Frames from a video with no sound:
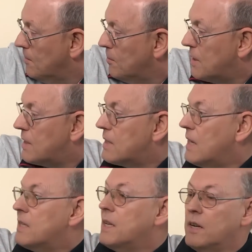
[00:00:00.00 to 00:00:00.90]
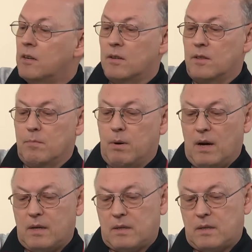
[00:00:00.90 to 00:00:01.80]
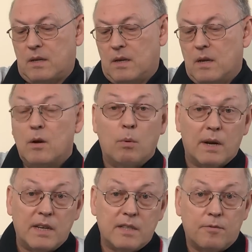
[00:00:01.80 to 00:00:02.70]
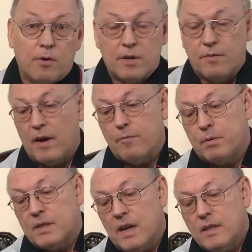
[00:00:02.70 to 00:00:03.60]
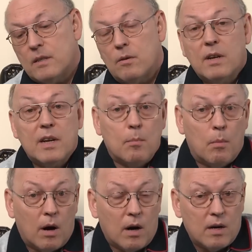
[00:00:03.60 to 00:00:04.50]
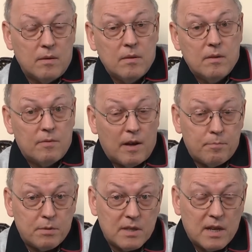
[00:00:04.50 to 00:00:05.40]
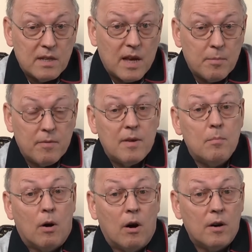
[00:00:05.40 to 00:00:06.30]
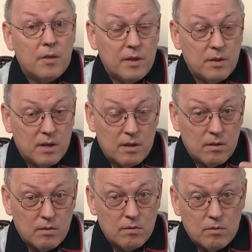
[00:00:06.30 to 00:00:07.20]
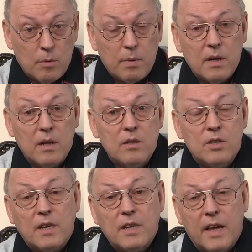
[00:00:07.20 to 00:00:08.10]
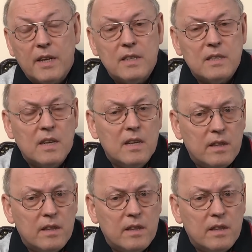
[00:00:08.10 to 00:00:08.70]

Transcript: What's said here on the box? 1 liter, 45%, so a little more, 5% ABV more than the typical Jack Daniel's.